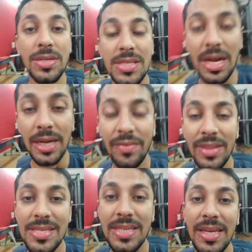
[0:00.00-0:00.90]
Starting with
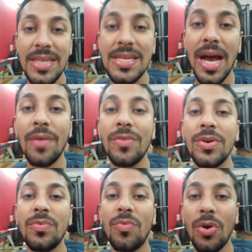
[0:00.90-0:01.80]
the series, I
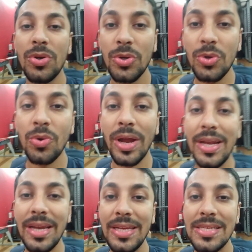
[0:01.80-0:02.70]
would want to do
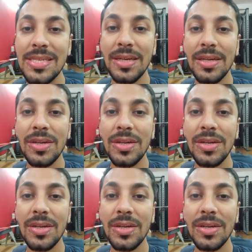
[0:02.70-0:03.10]
at least